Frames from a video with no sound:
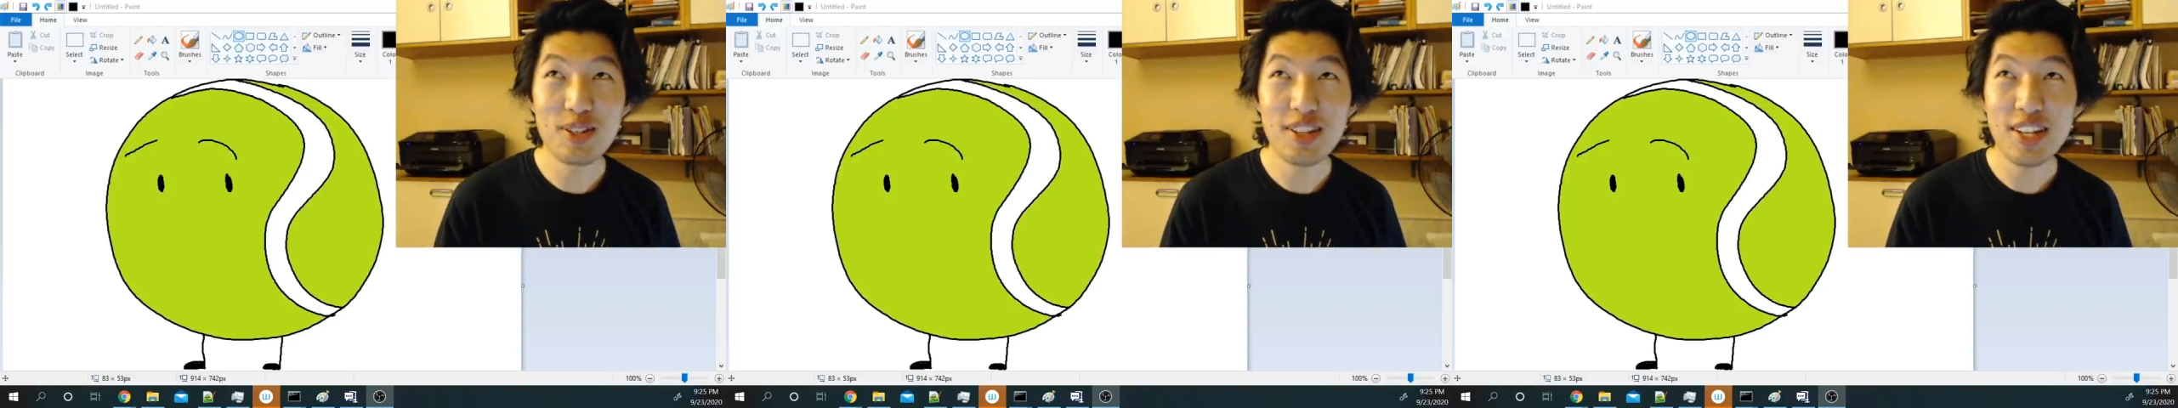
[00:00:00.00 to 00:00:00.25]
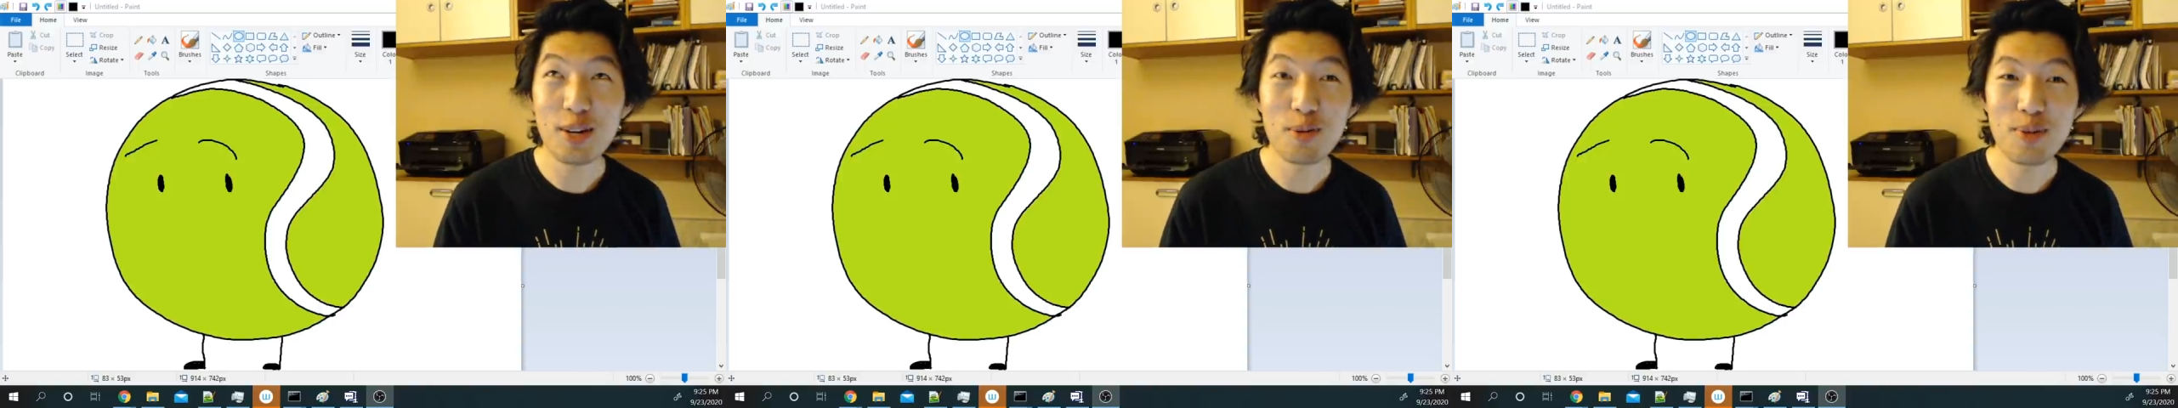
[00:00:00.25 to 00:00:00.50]

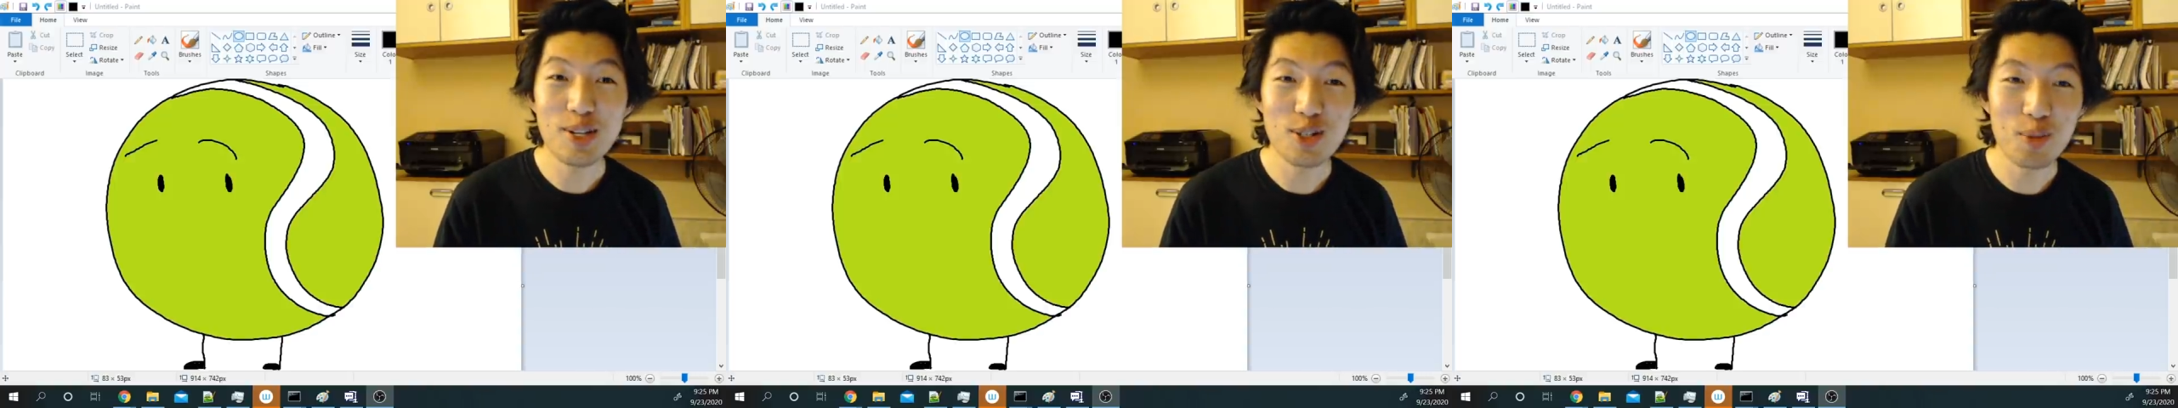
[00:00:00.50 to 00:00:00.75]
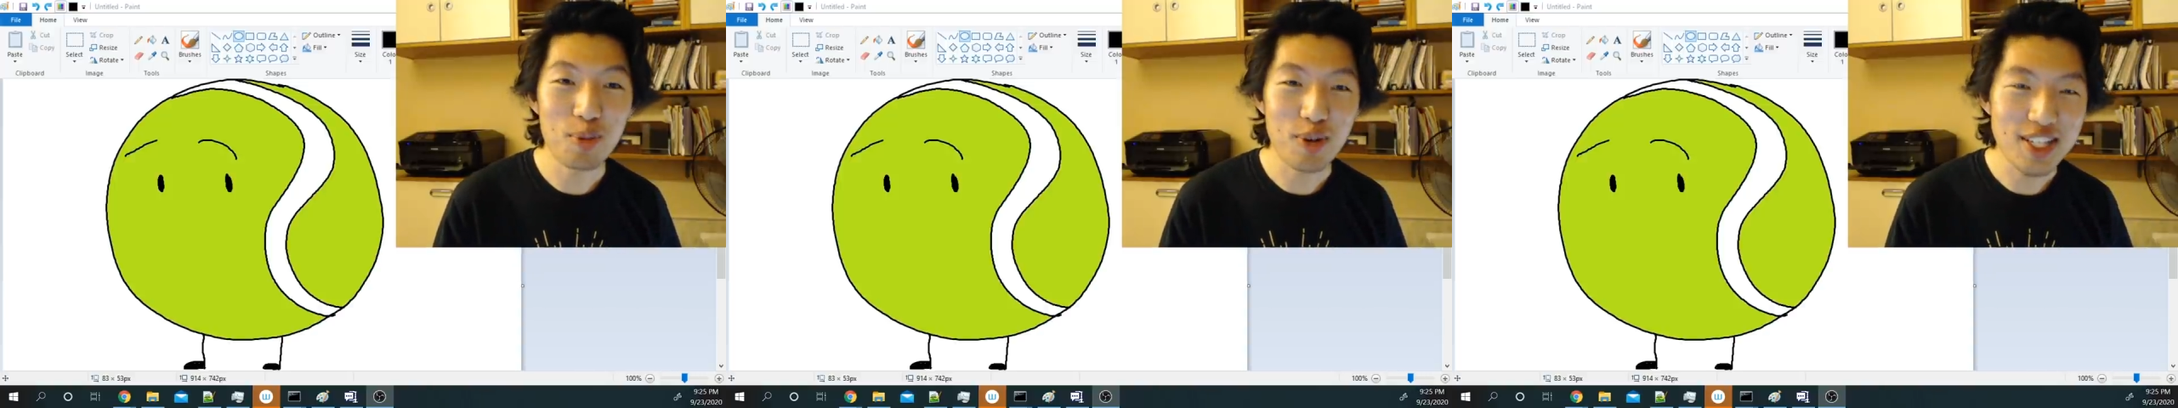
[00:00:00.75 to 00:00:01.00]
like it would be
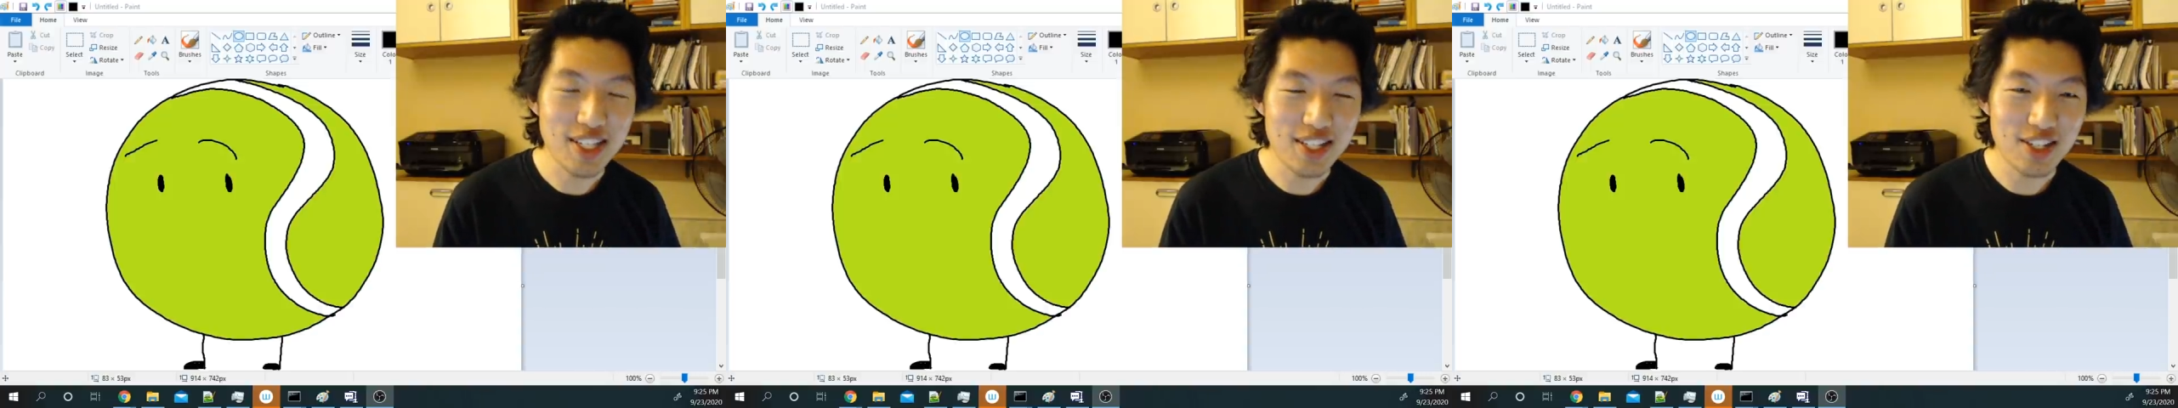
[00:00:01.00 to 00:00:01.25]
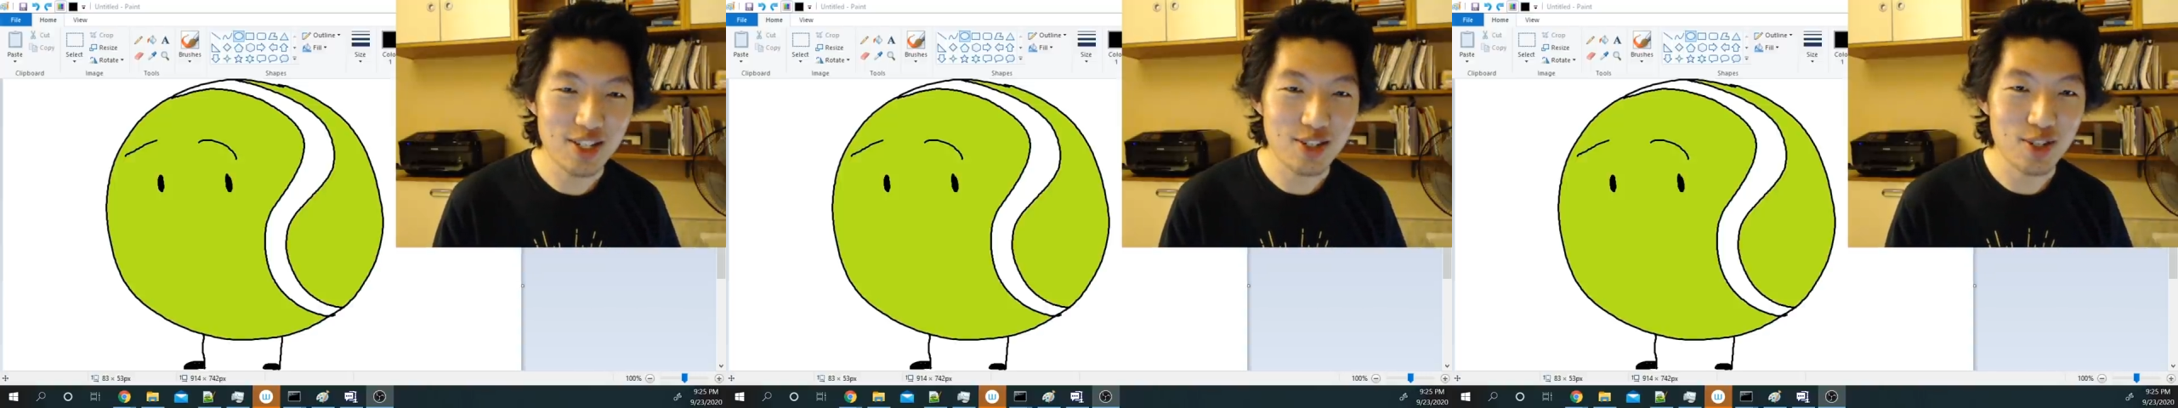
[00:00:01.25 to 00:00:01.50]
super easy to
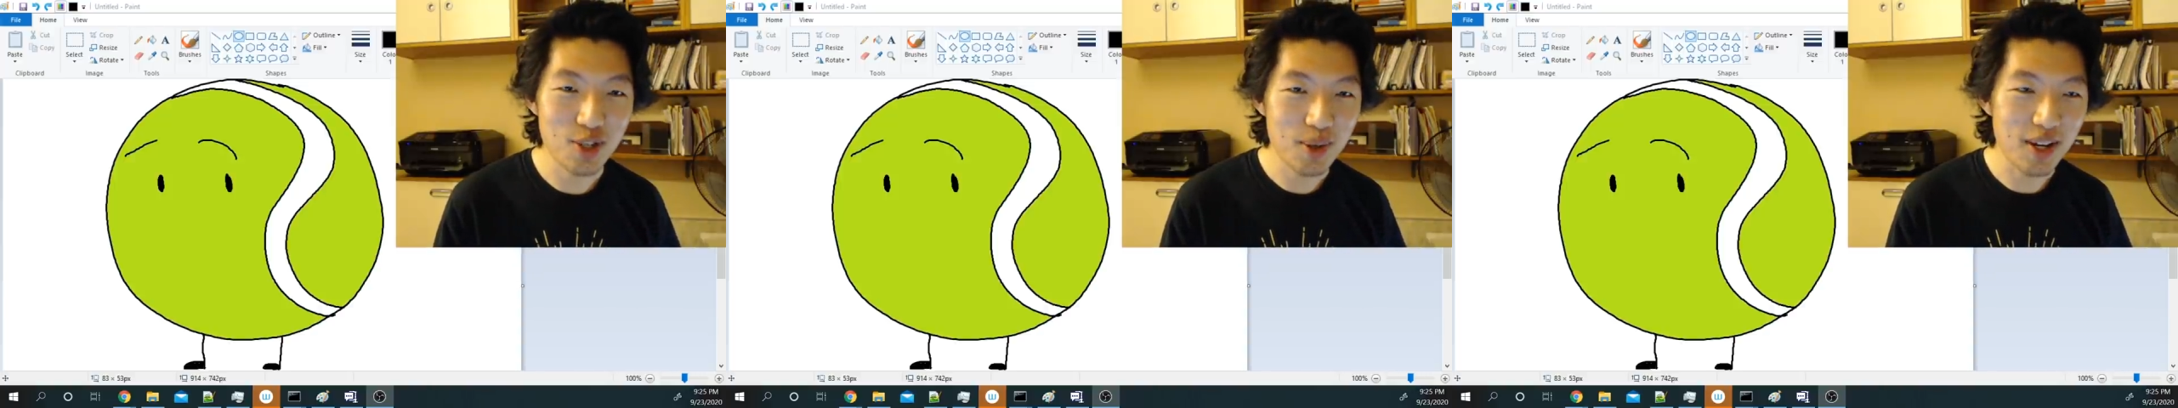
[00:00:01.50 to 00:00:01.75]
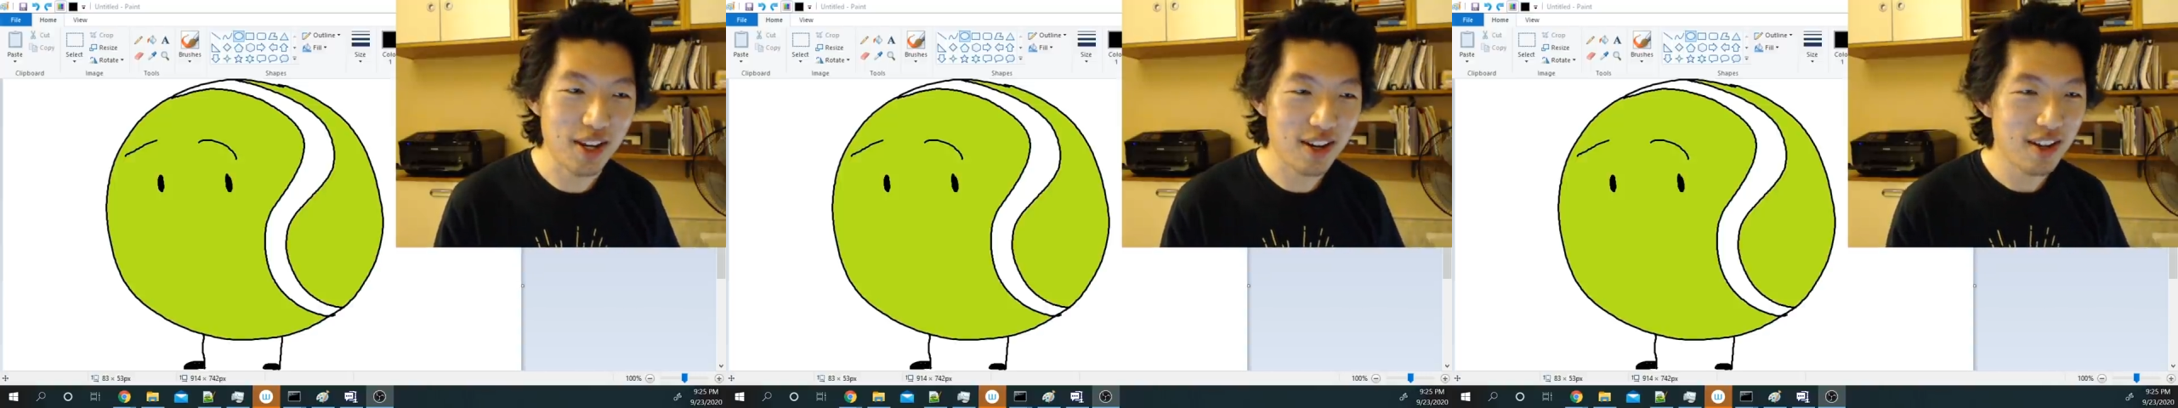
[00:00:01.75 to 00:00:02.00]
just do
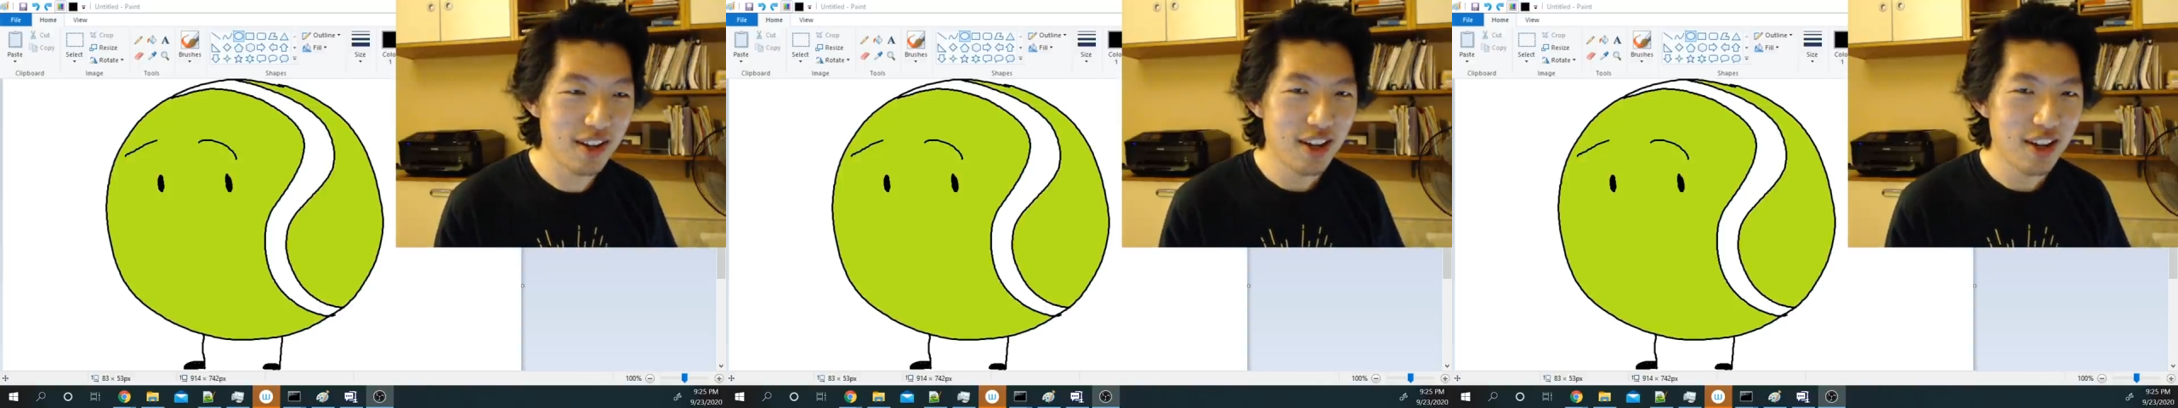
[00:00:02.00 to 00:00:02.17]
it.